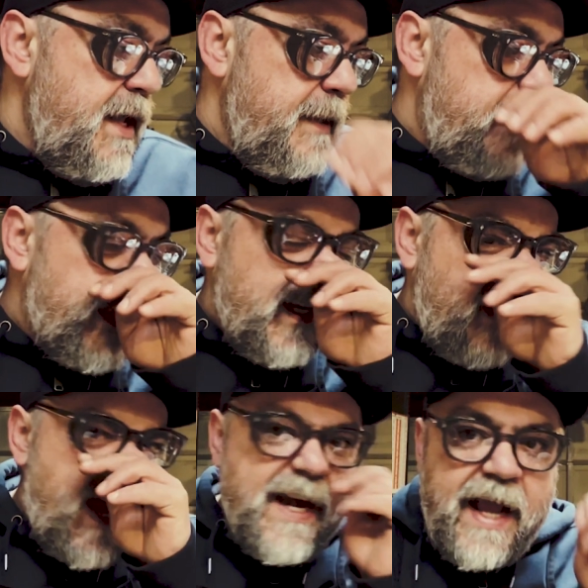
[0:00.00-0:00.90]
they get a
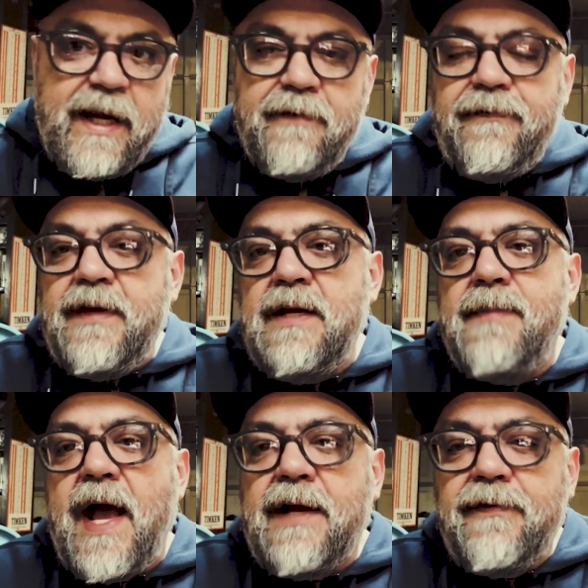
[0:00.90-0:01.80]
lot of negative
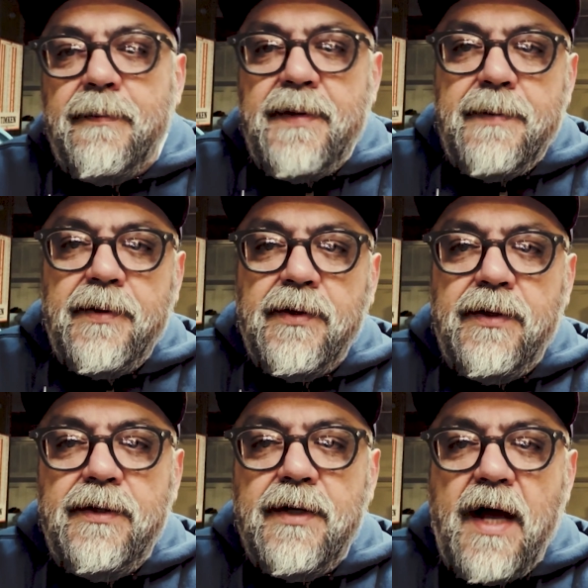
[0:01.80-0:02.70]
feedback from
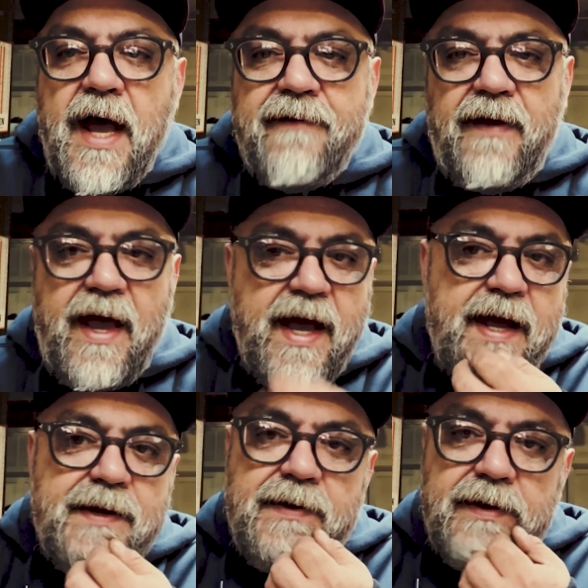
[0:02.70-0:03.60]
people. I've
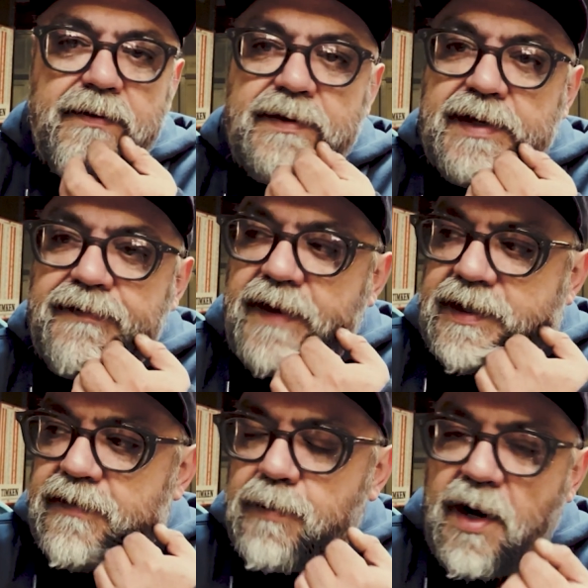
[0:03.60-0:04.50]
had
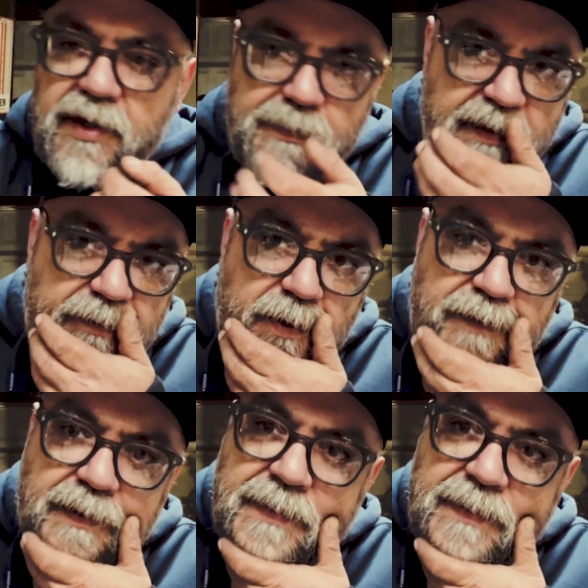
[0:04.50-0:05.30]
defective product before from